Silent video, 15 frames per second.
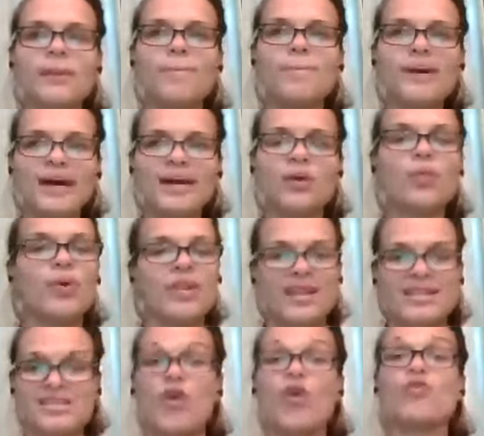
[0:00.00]
but when
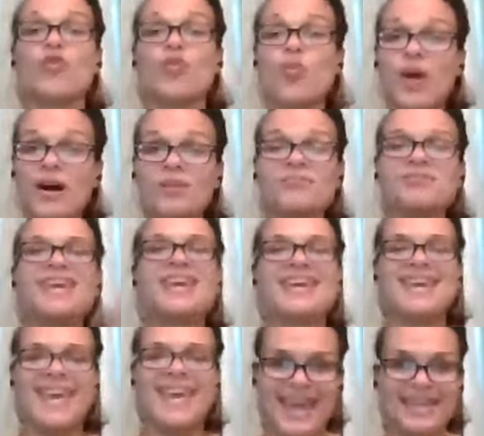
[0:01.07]
it's overwhelmed it
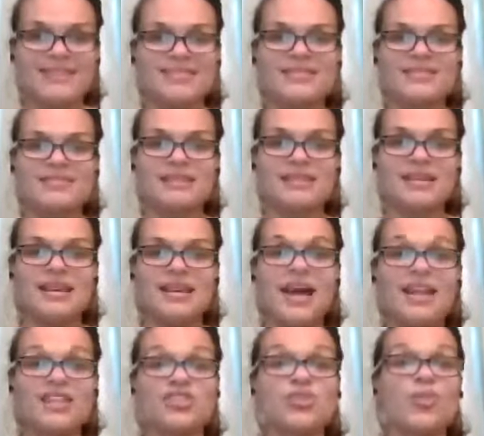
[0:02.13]
can't
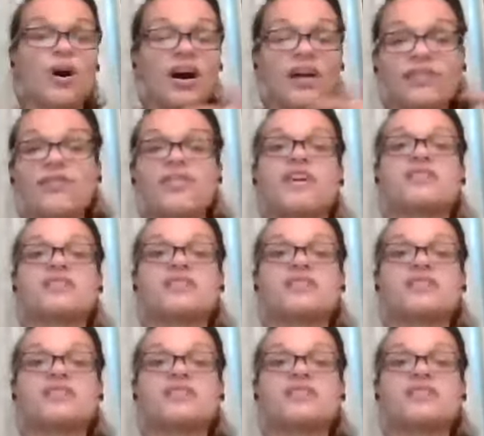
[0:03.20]
and so other things